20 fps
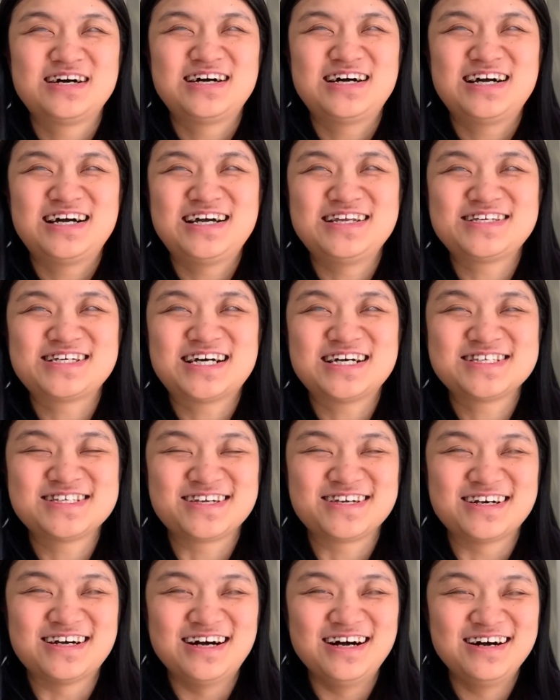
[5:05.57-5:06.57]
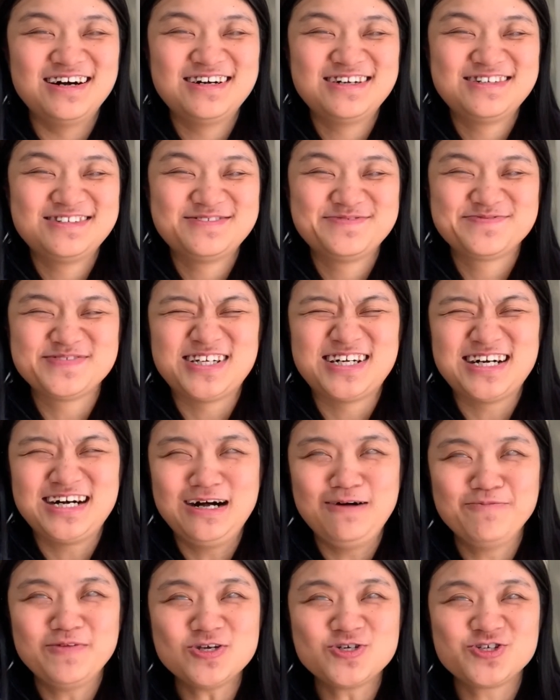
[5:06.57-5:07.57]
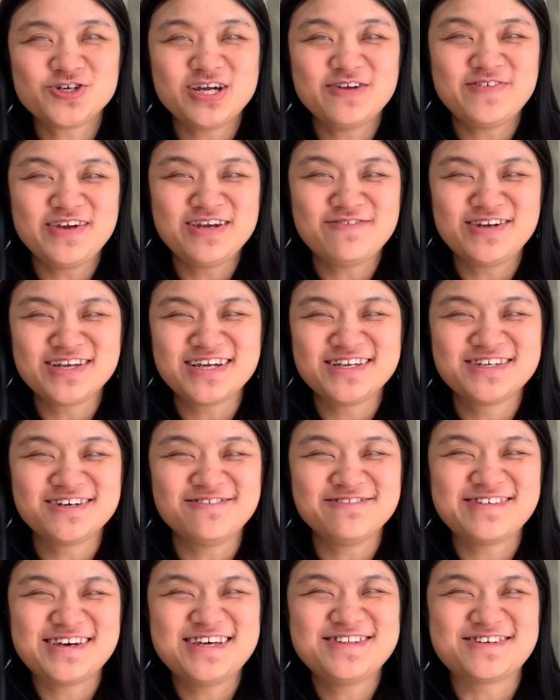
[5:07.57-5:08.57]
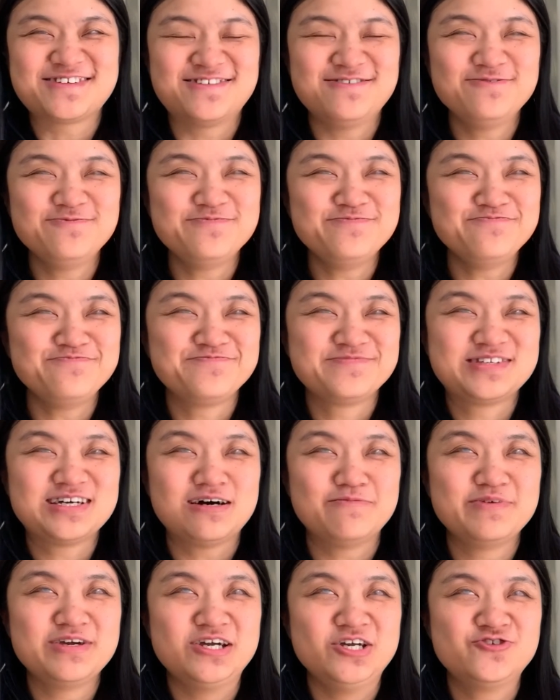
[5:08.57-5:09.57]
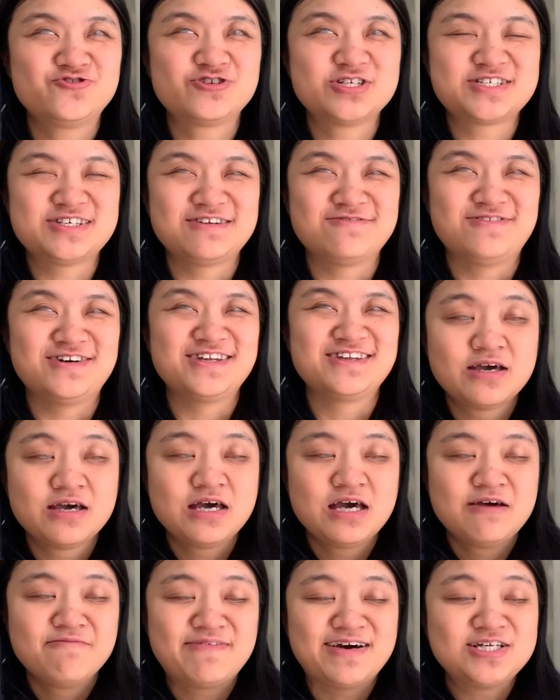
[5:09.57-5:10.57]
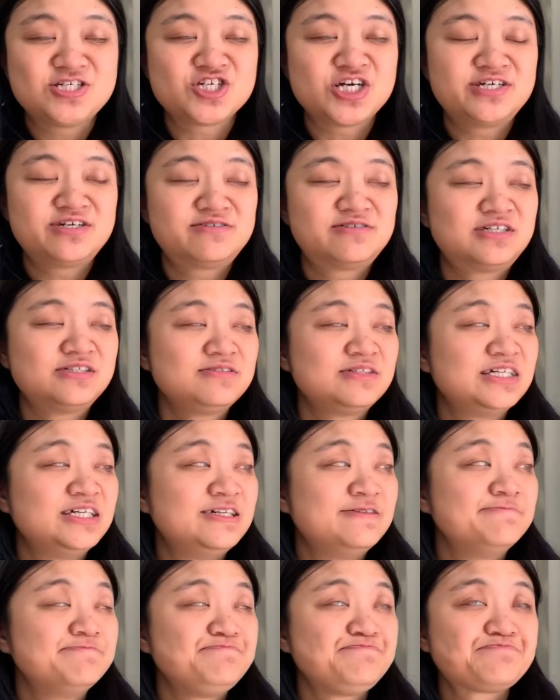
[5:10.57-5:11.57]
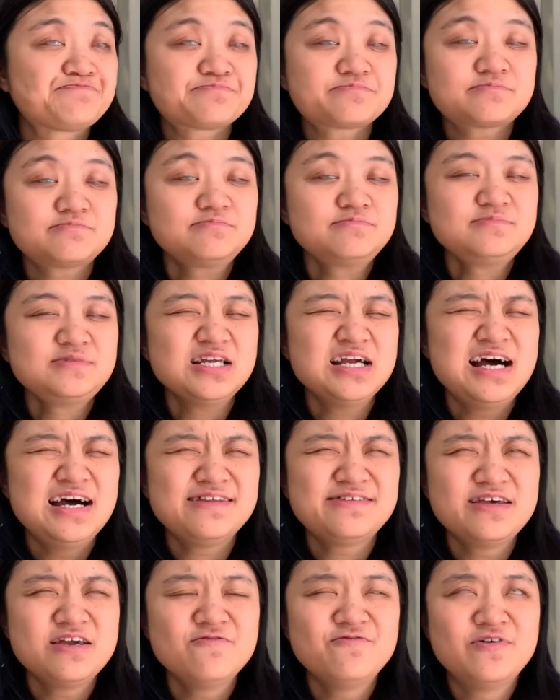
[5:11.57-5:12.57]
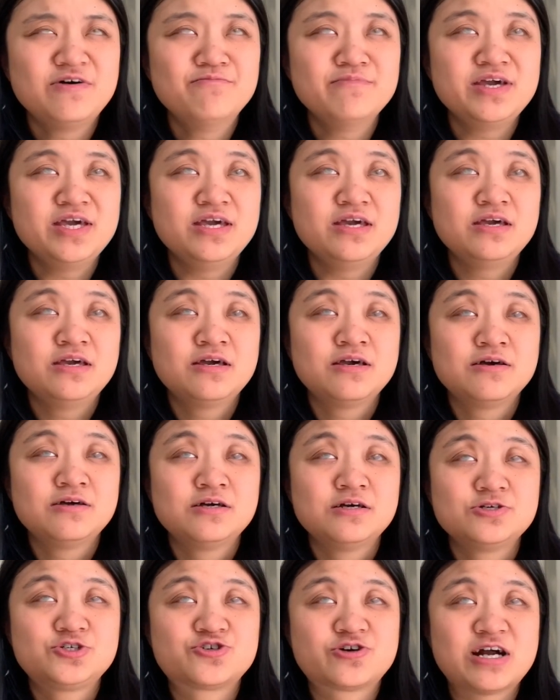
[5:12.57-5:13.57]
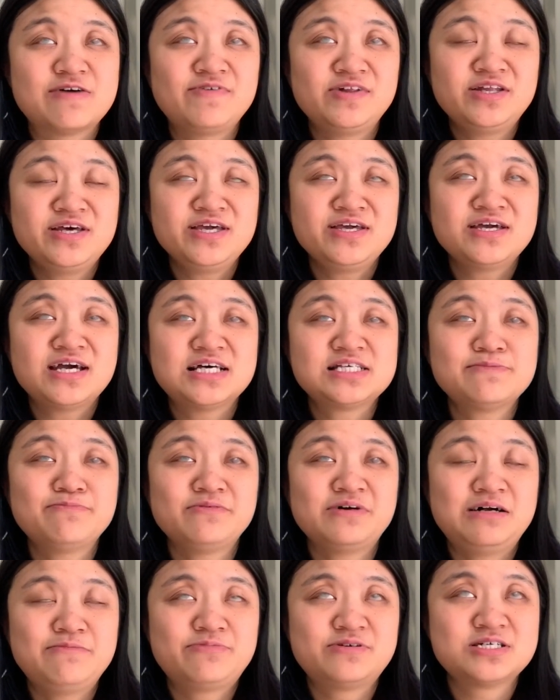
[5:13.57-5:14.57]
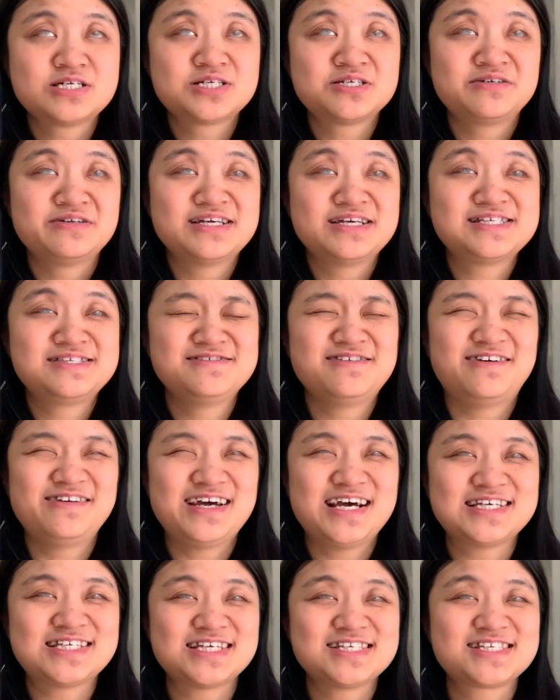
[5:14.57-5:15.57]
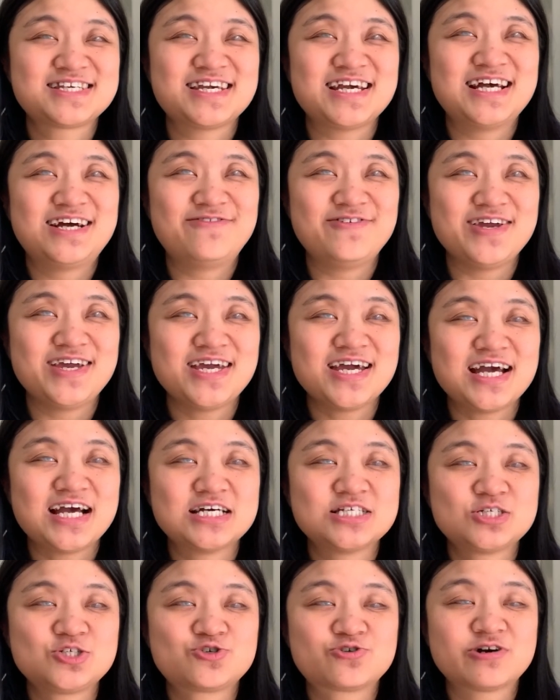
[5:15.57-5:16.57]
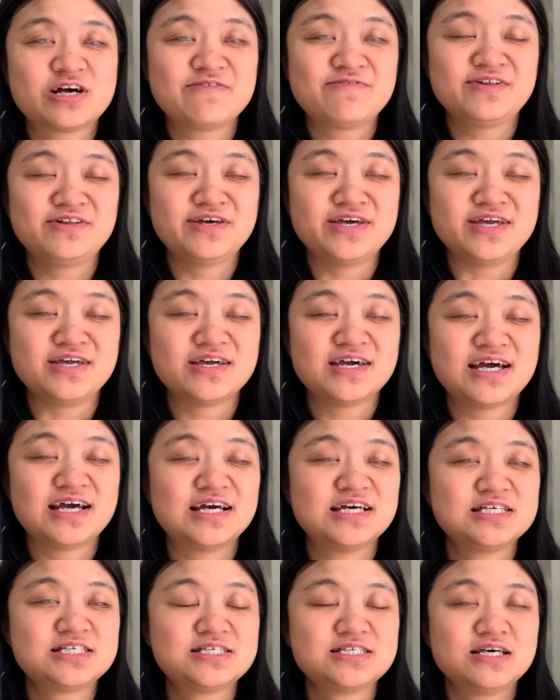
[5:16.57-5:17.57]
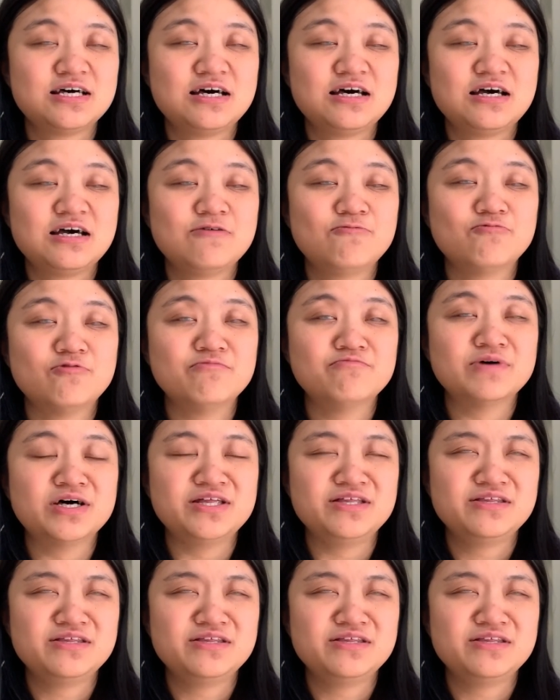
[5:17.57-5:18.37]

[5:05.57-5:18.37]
Antarctica. I'm not sure if anyone can go there though. That'll be an interesting one. But generally, I think for me, traveling as a blind person is not as scary as traveling as a woman.